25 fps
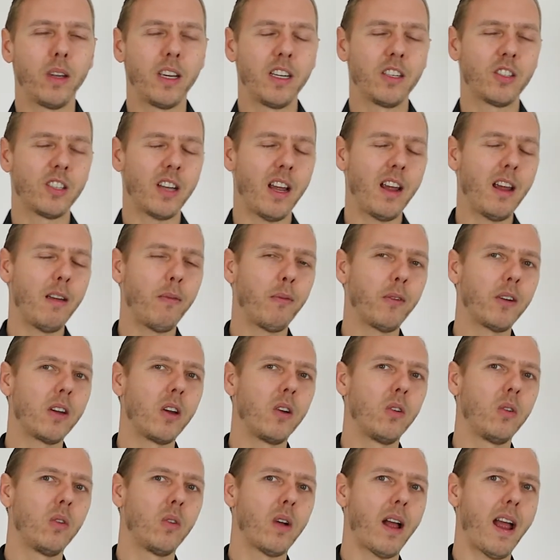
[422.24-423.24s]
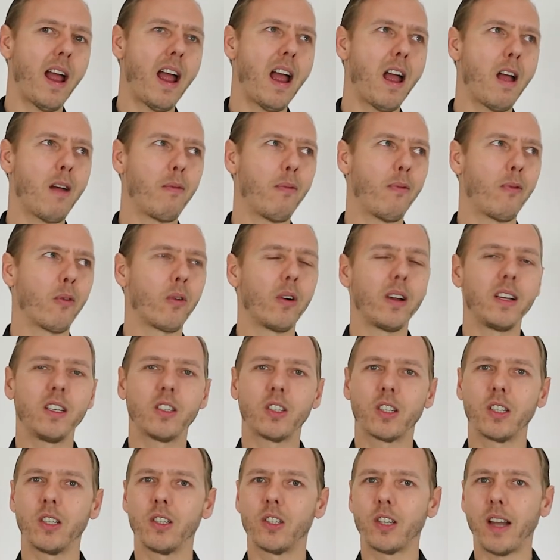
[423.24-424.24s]
is if you have, for
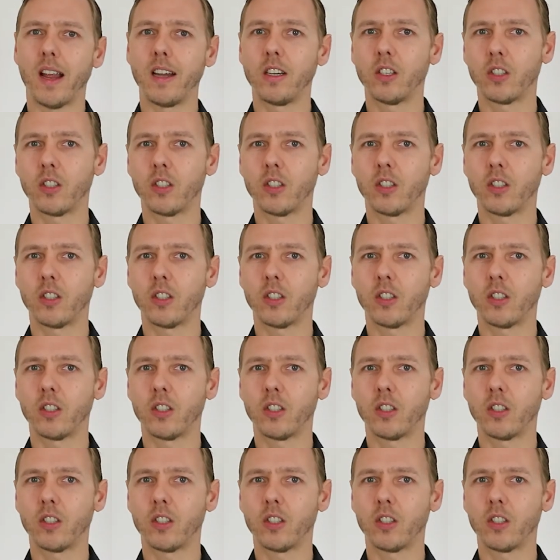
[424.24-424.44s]
instance, a